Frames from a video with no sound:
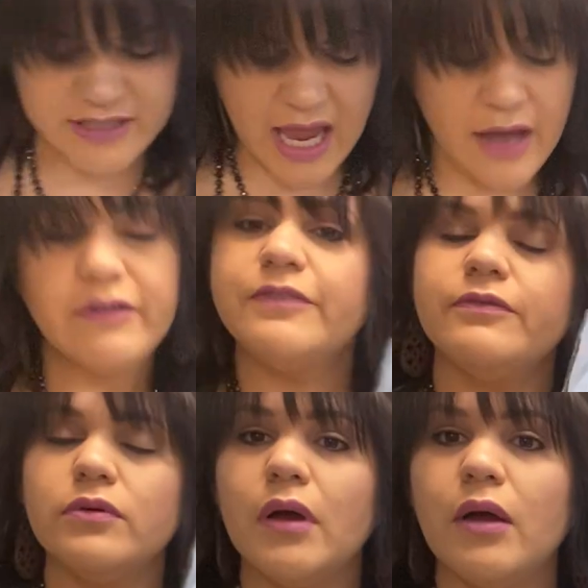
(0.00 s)
to have
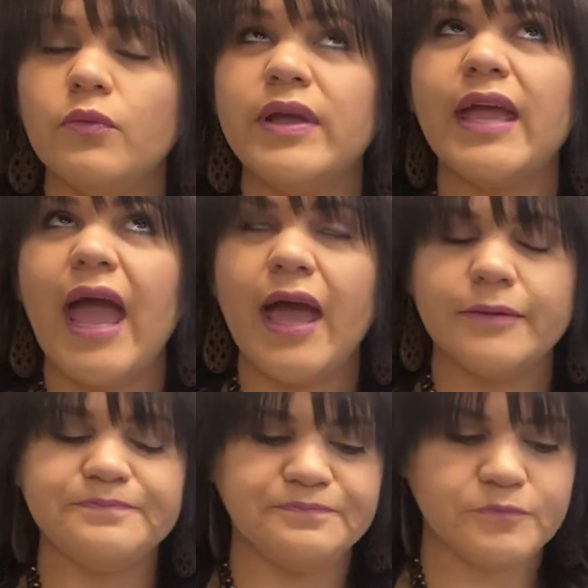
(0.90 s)
we
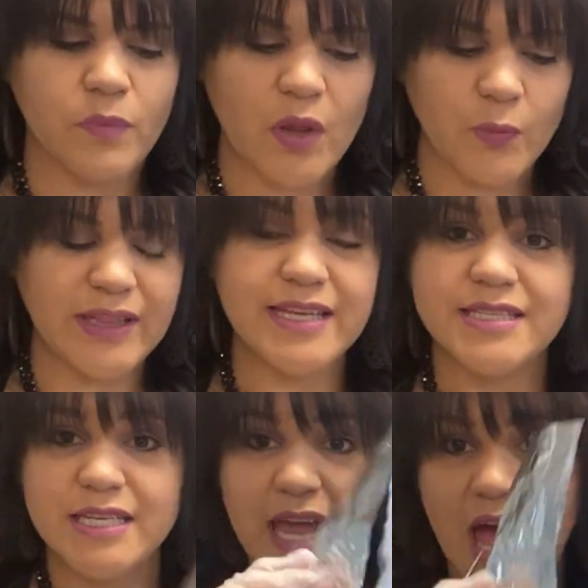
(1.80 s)

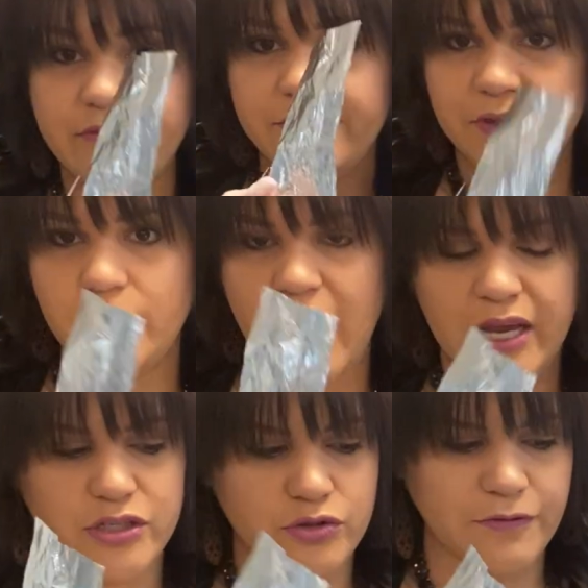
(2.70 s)
listed to have a few
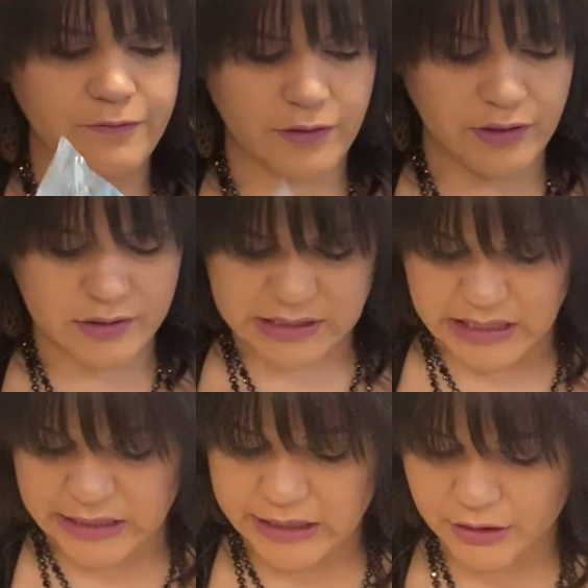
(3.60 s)
extra foils
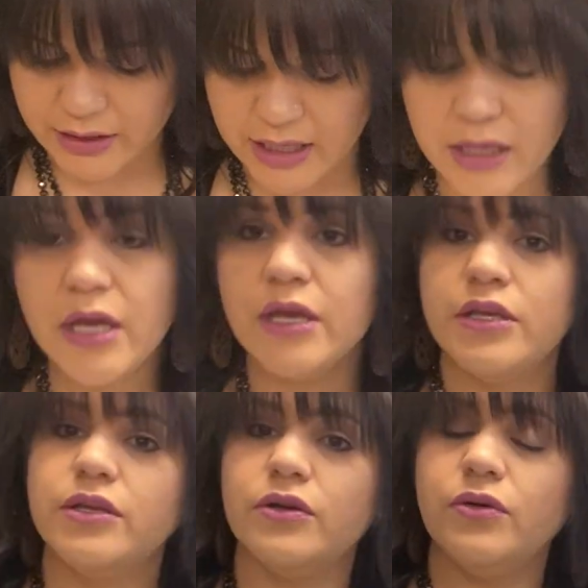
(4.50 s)
in here, okay?
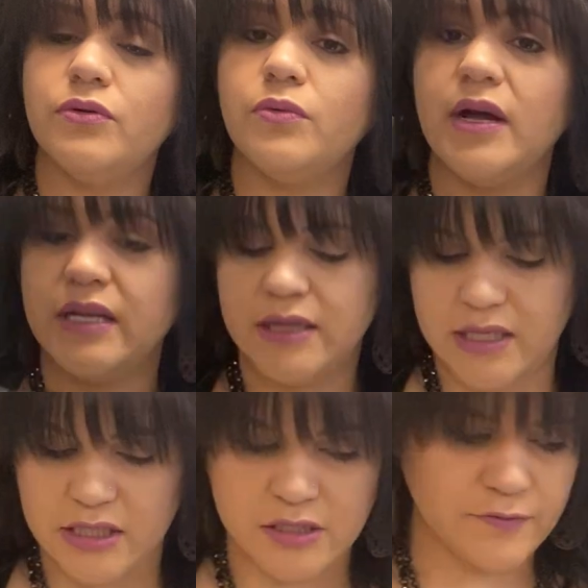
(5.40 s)
You wanted
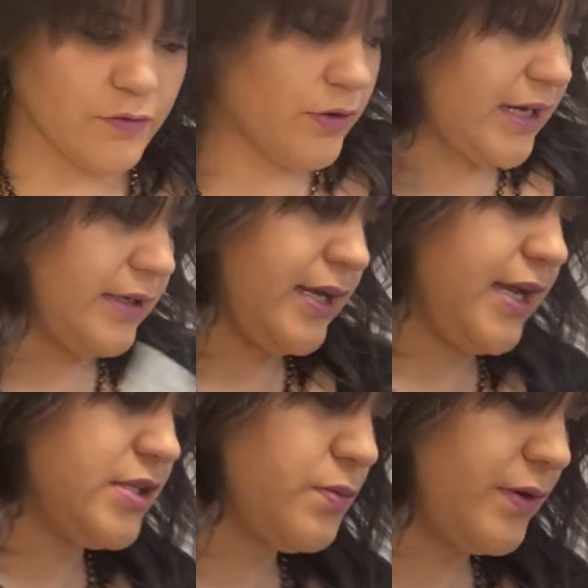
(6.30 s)
these for in case